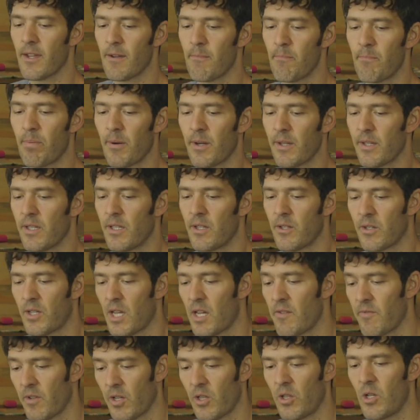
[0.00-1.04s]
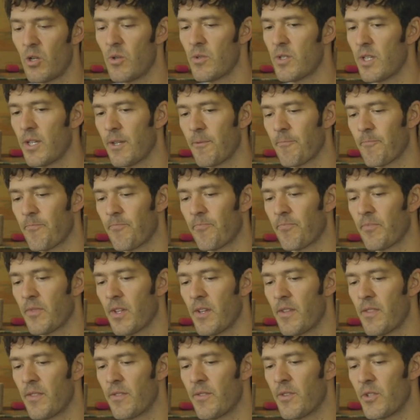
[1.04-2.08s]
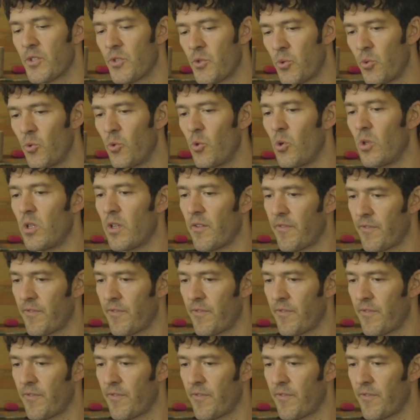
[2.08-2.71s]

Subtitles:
But, you know, kind of in closing, the tool